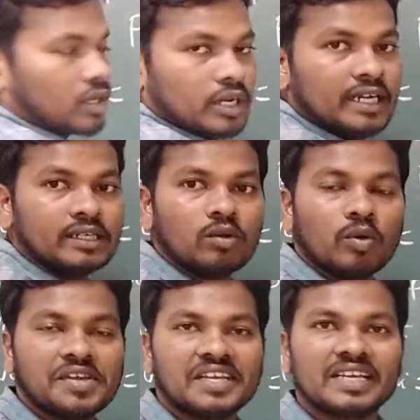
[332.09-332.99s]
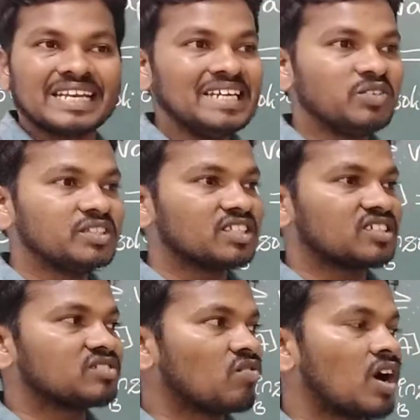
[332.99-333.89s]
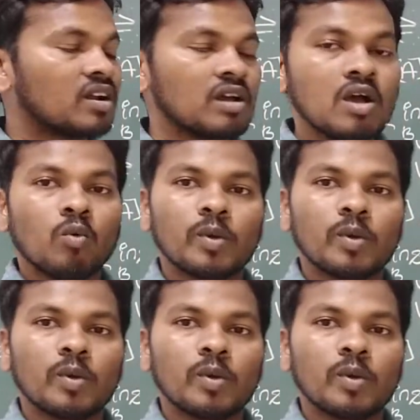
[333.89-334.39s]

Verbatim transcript: Relative lowering, relative in the sense what?